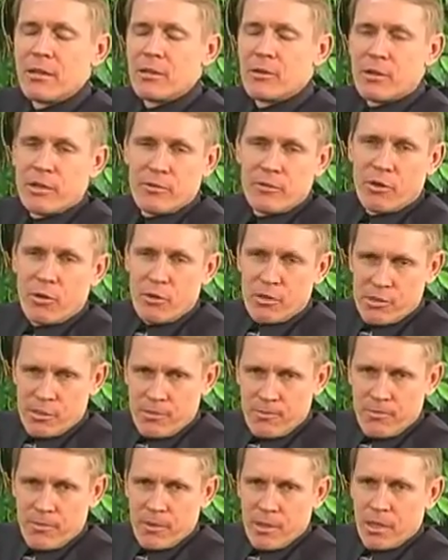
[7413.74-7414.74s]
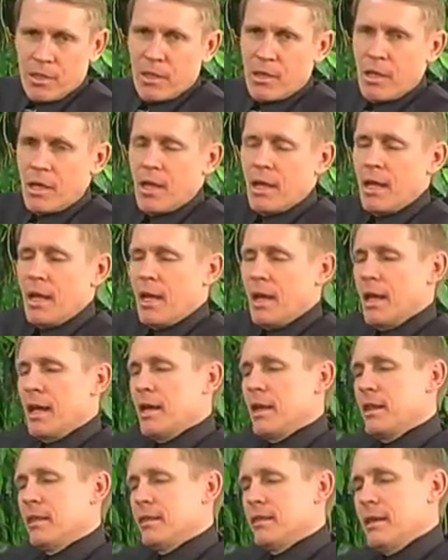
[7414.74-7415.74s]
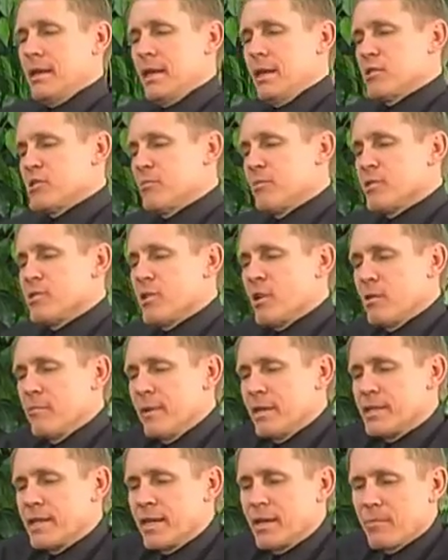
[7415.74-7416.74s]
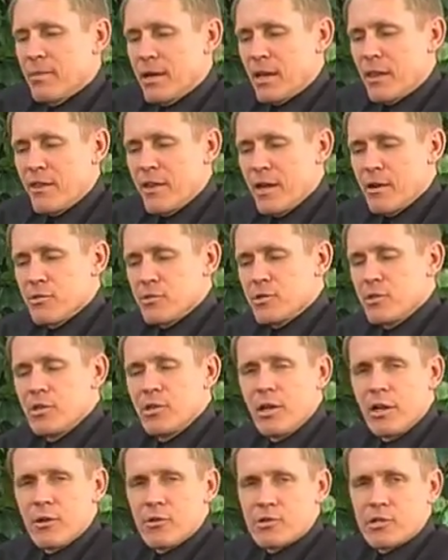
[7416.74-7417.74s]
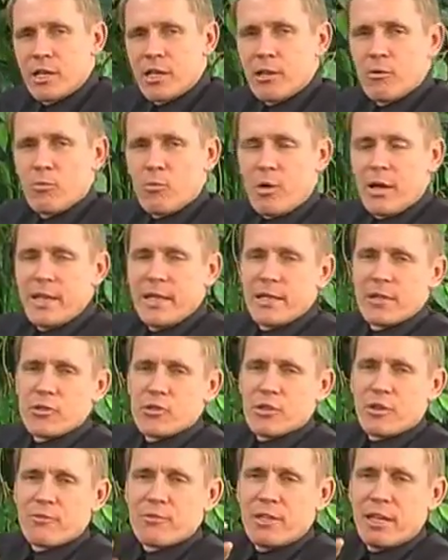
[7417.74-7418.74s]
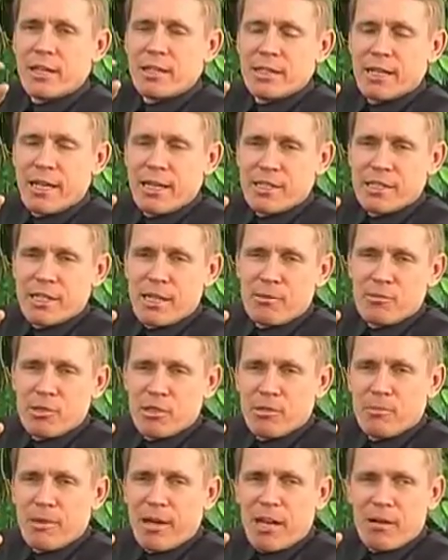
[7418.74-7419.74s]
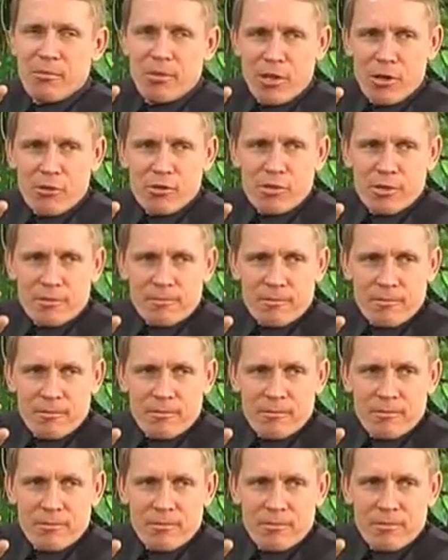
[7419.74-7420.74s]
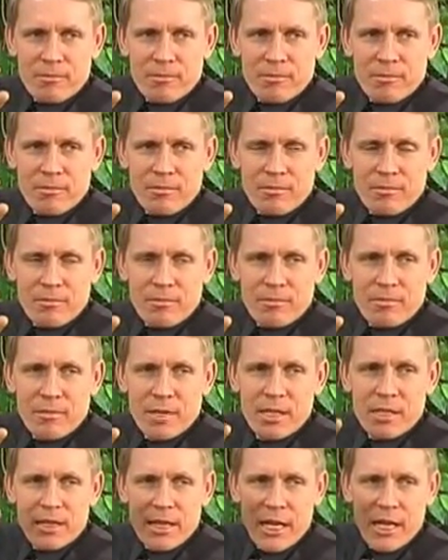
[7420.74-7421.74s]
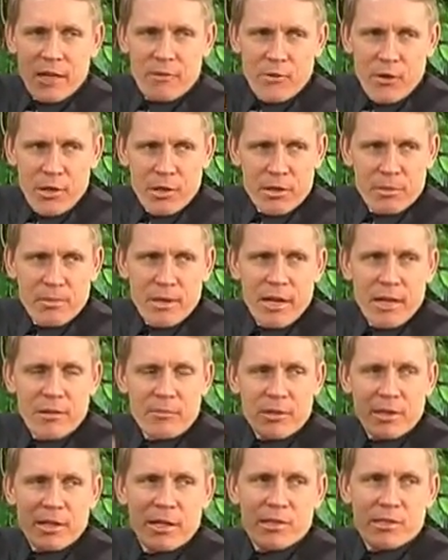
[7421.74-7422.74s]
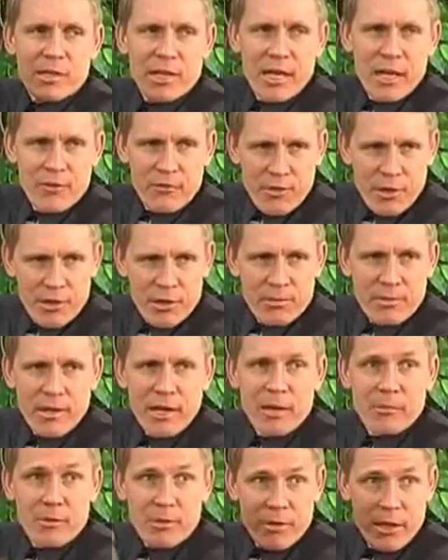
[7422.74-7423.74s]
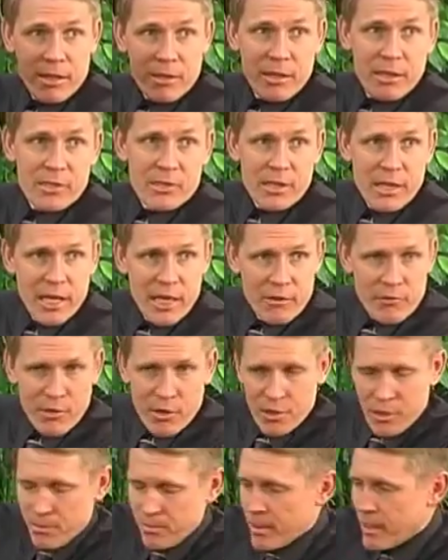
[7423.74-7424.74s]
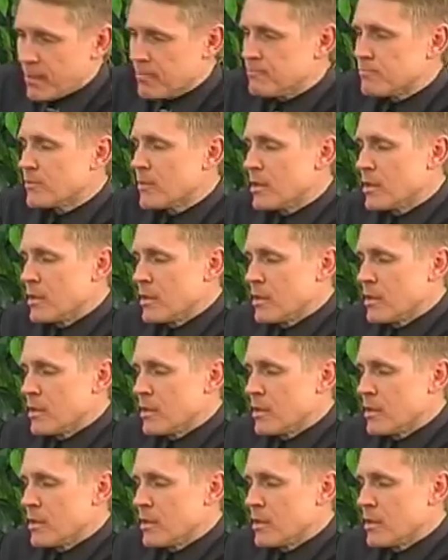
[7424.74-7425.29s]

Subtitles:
and you don't even notice them. The estimates are it may take about 1,000 years to get 1 inch of dead diatoms at the bottom of the ocean. They die, fall to the bottom, the kids die, fall to the bottom, the grandkids die and fall to the bottom.